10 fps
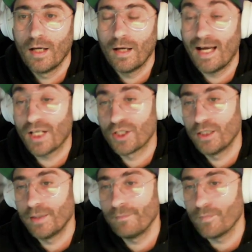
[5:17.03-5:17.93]

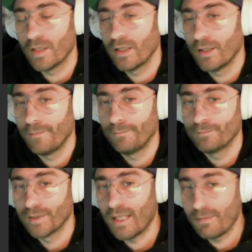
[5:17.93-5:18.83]
Actually,
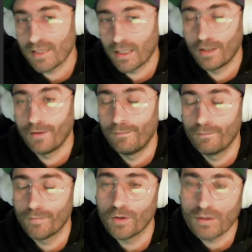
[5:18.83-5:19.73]
games are
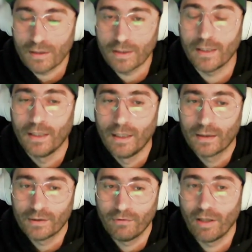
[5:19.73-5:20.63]
usually
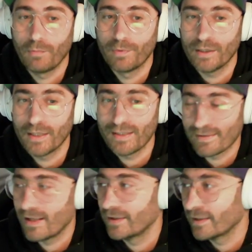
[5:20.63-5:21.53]
developed
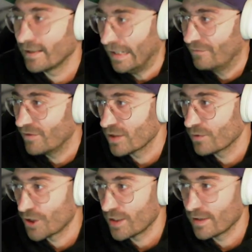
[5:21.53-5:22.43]
inside the canvas,
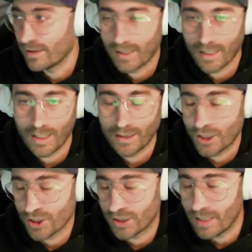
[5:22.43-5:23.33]
which is an
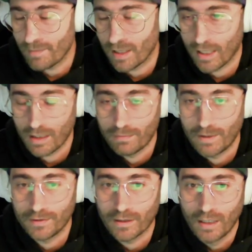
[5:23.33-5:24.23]
HTML
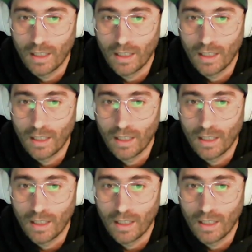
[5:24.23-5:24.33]
element.